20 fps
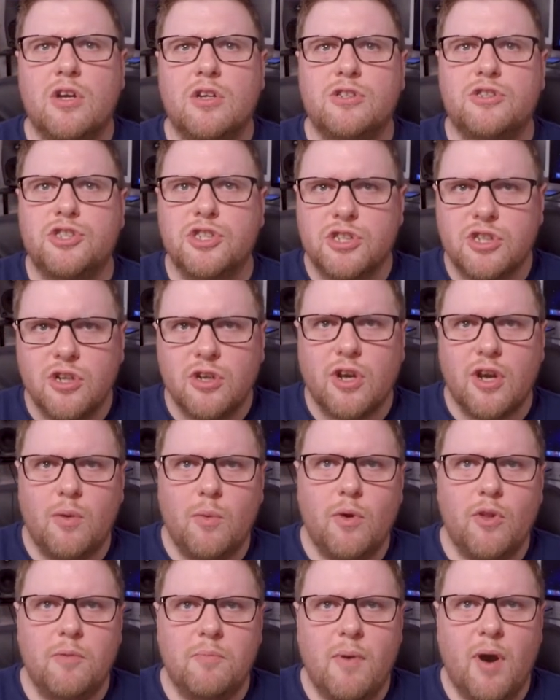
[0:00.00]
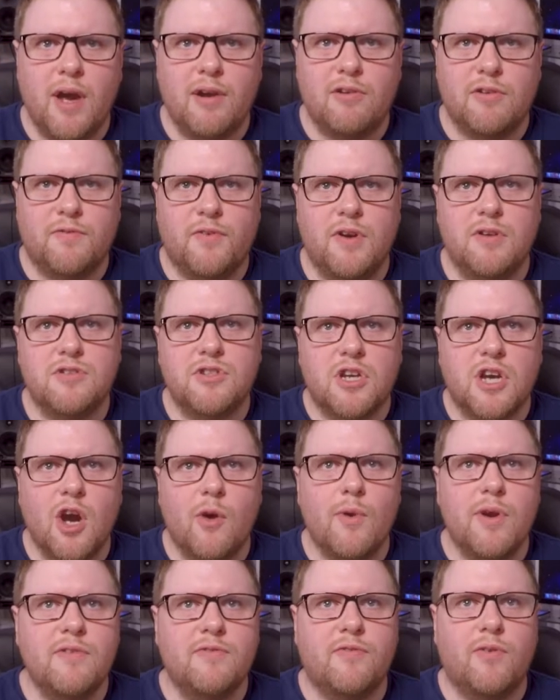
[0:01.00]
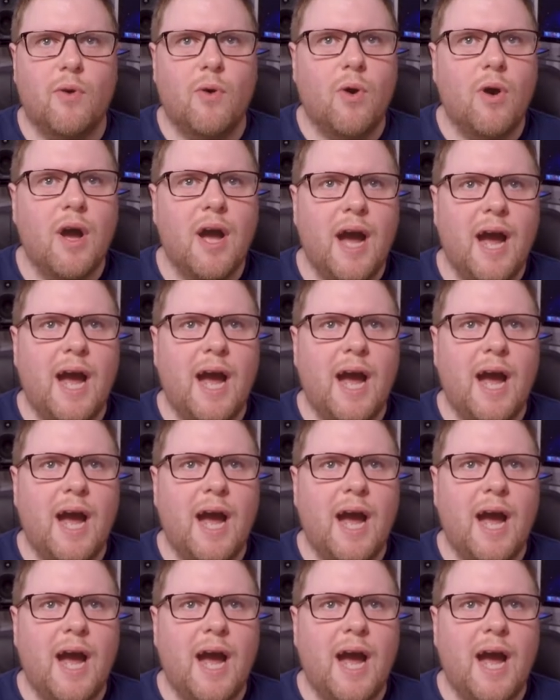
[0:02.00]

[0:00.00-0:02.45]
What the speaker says: just look at what the microphones are going for.